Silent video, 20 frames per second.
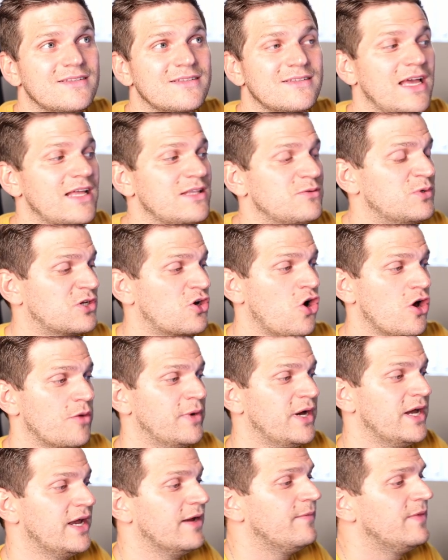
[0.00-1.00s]
that's what caught
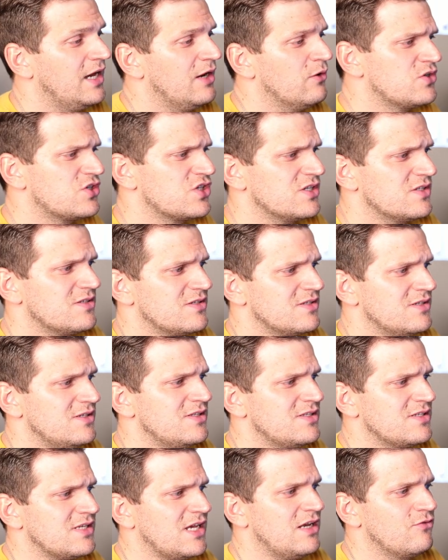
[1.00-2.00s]
my eye. It was just
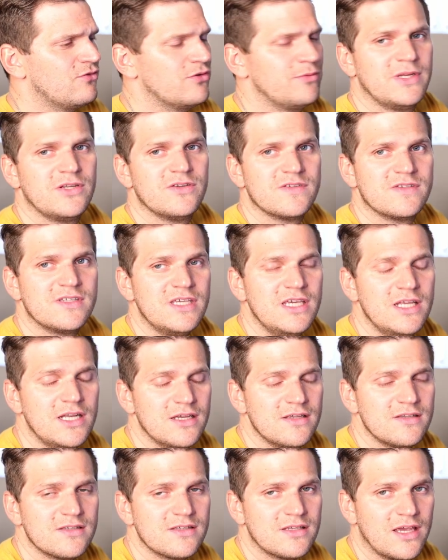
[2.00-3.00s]
insane for me to see
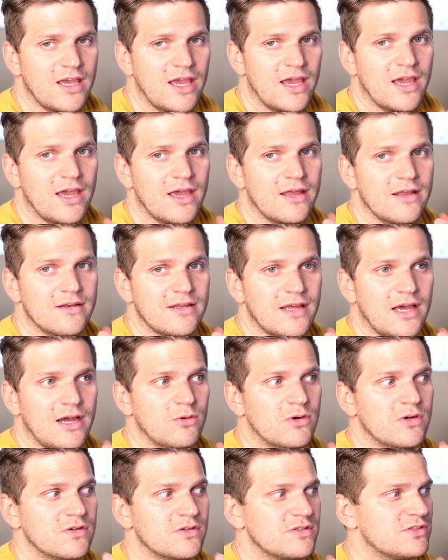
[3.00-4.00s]
this, and I
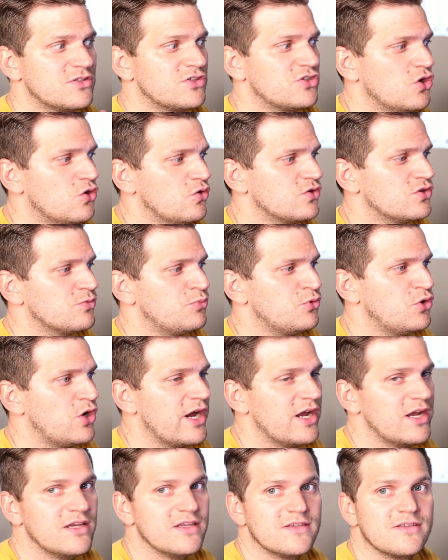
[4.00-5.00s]
was so
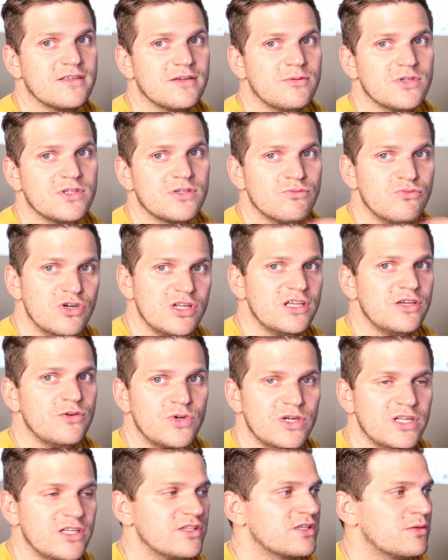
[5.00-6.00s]
surprised. I was really,
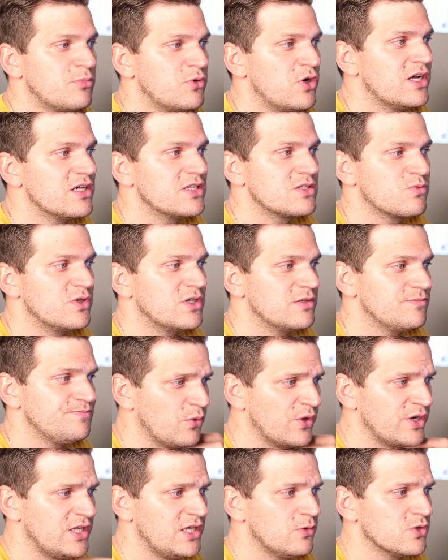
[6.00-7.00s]
really surprised when,
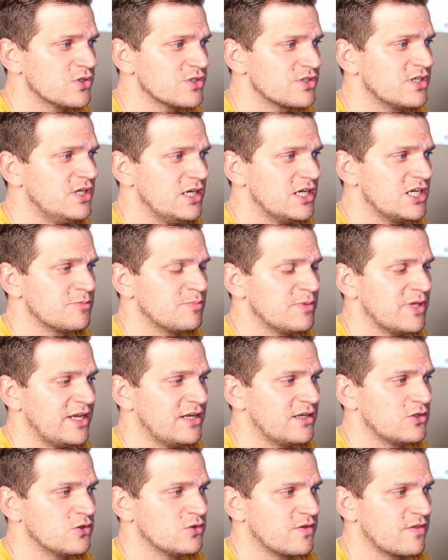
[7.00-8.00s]
when he was
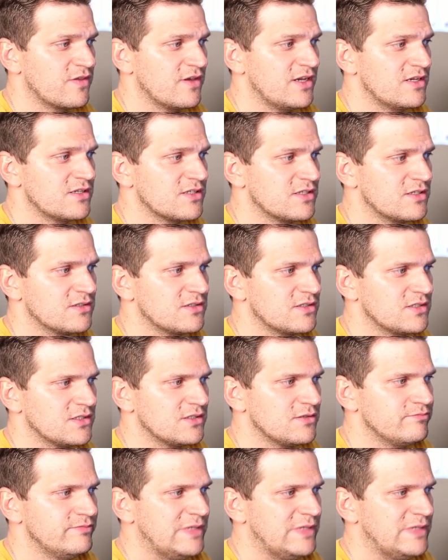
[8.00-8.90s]
explaining those things, and uh,